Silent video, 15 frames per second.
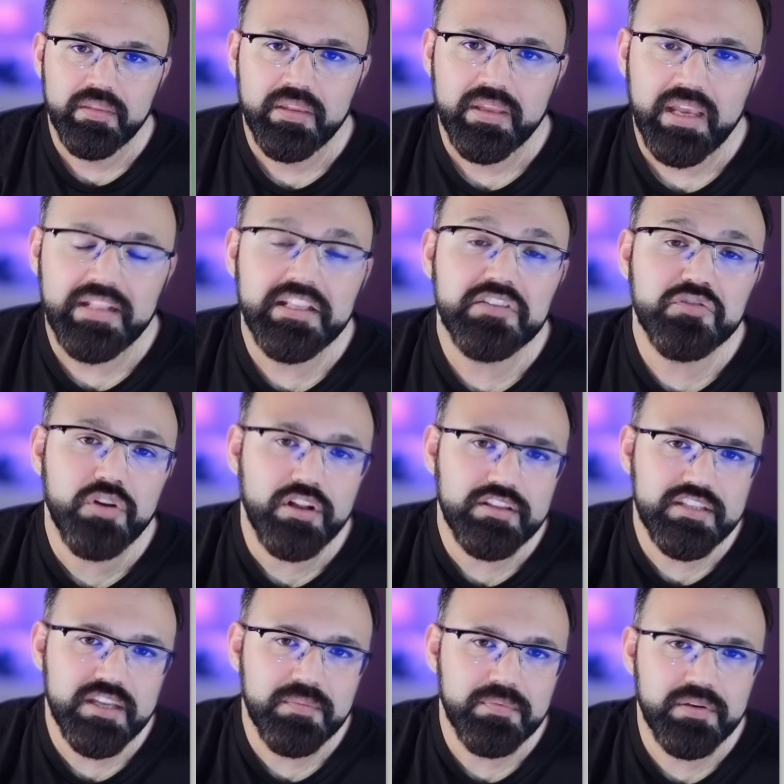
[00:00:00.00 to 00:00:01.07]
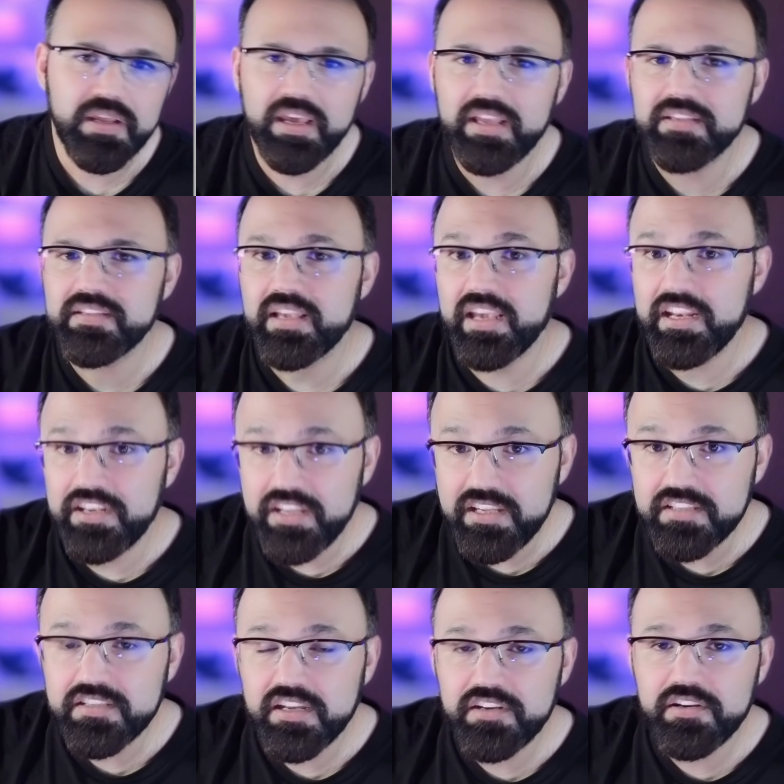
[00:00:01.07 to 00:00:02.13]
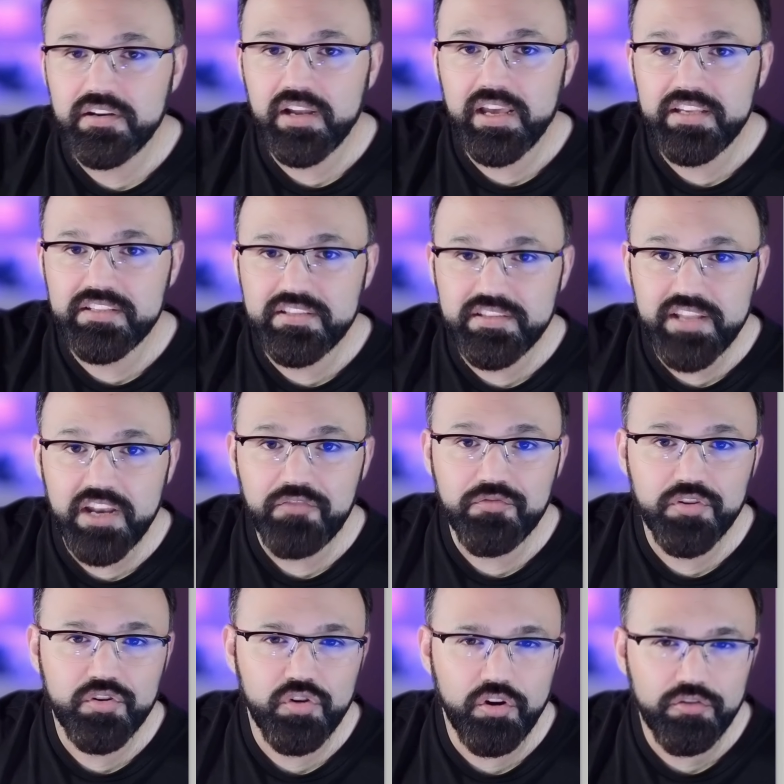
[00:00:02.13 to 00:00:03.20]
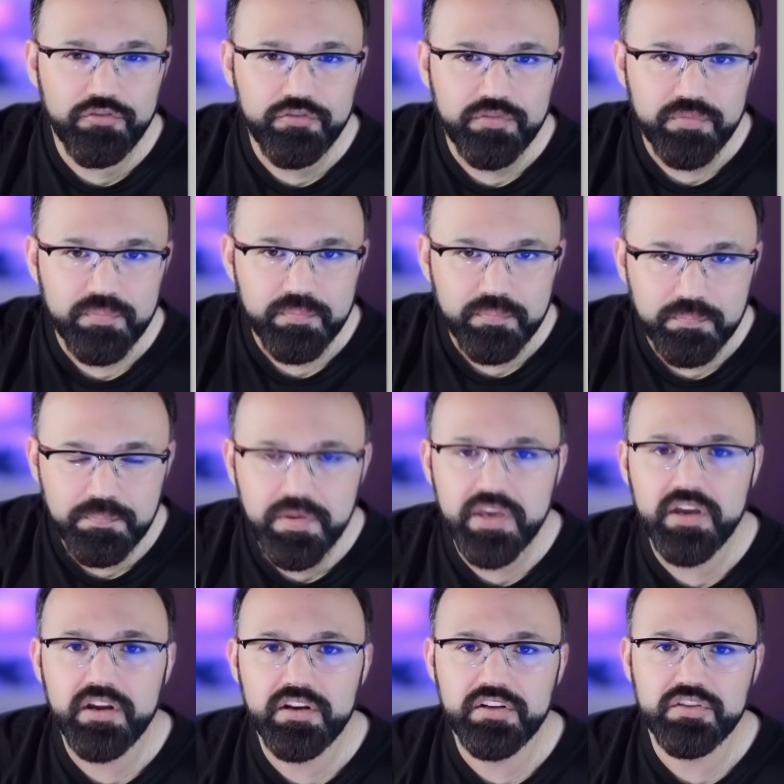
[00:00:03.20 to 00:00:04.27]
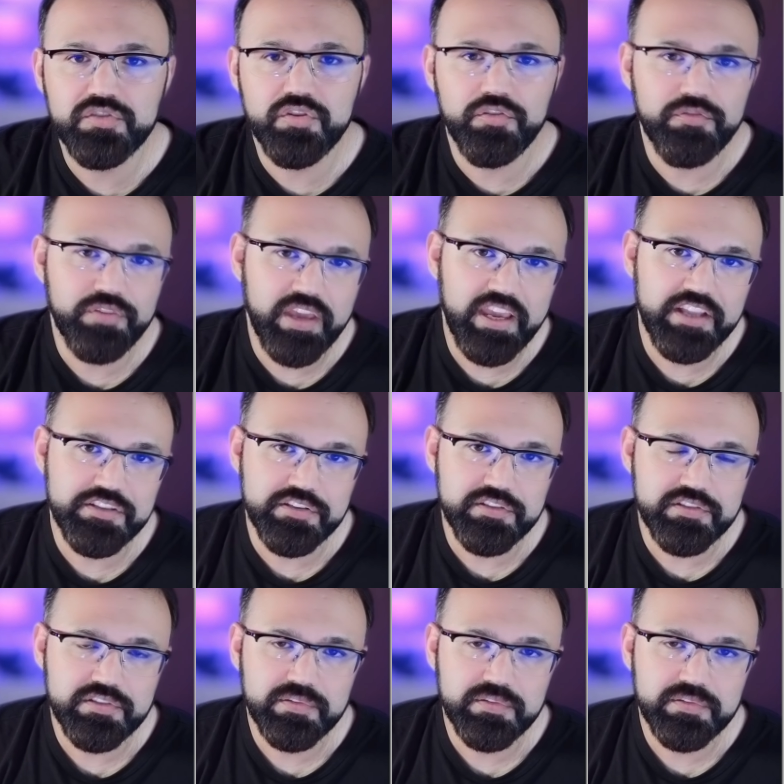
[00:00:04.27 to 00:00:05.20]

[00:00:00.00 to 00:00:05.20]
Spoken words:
And this concept is a decentralized network of peers of agents,